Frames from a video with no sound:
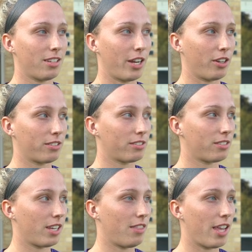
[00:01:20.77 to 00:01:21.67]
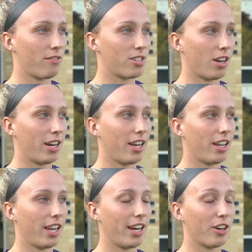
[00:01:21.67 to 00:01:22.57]
And they've done
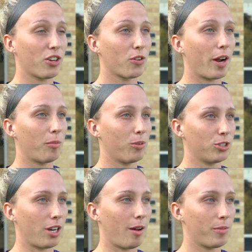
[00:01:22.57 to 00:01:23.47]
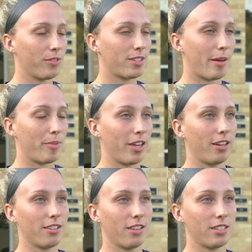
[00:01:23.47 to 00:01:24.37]
an incredible job of stepping
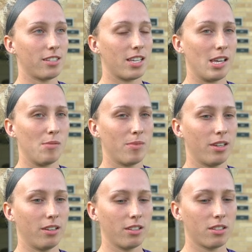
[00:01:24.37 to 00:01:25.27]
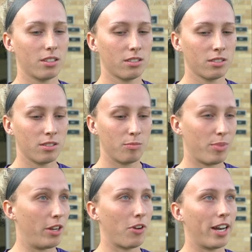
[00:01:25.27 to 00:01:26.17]
into this team and
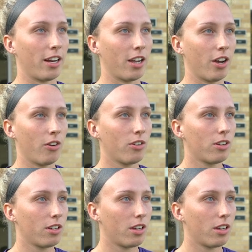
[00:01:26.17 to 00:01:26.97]
being ready to go.